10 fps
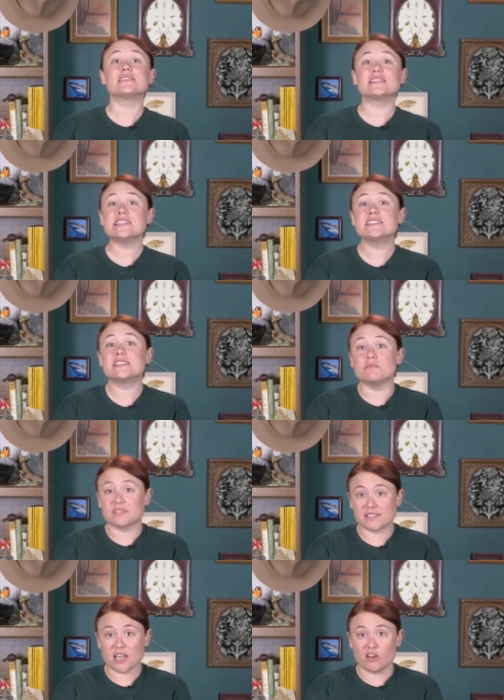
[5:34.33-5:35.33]
Seeds
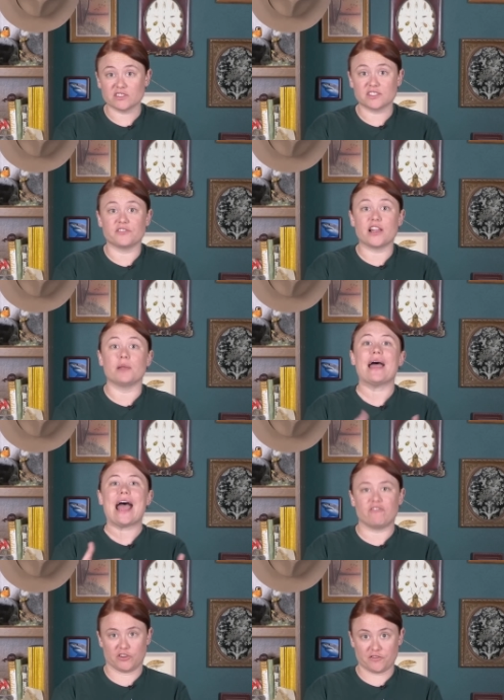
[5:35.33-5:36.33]
themselves develop
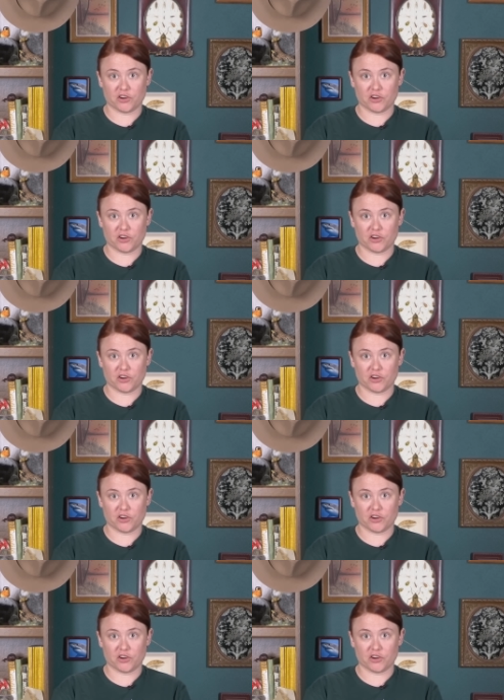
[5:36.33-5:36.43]
after